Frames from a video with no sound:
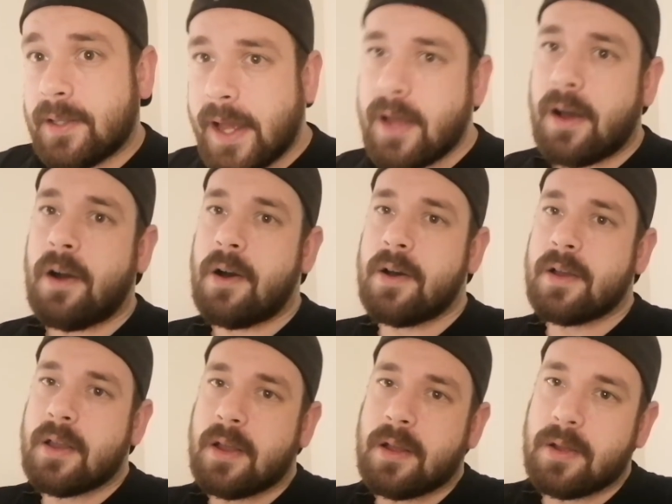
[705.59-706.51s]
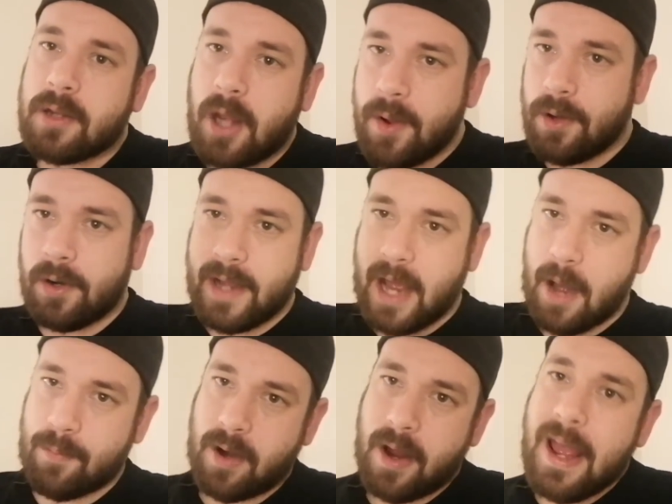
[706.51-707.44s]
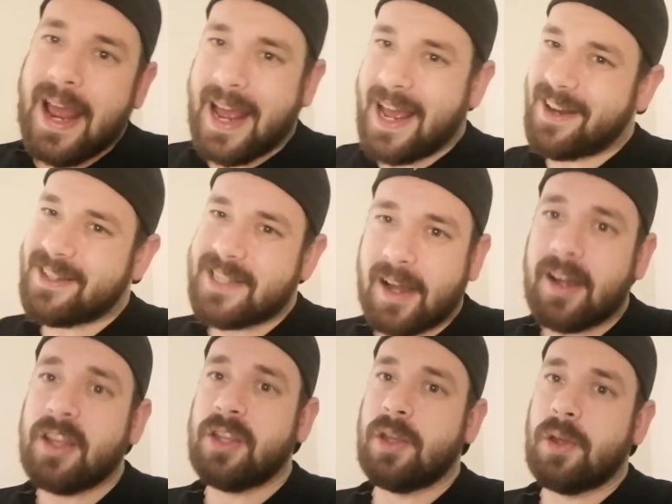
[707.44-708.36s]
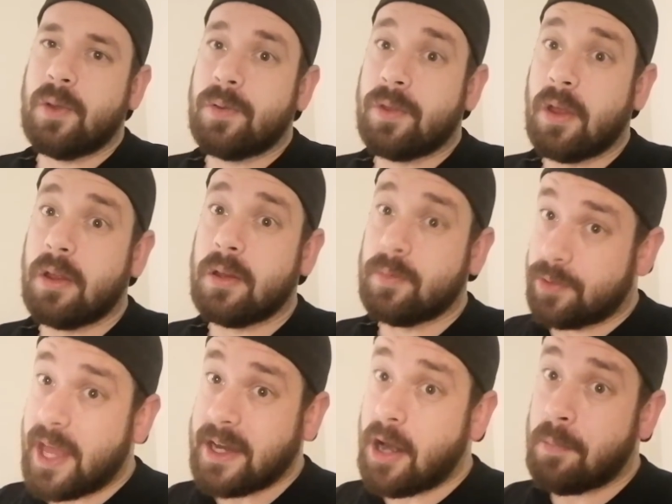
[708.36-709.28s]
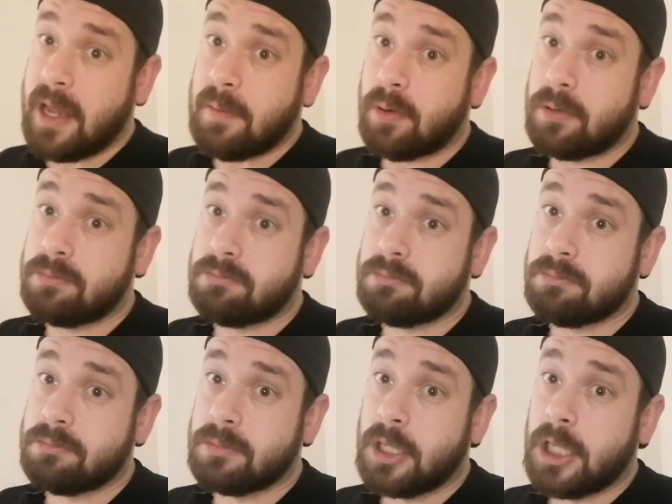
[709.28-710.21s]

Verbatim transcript: They are going on camera and telling you that they know people.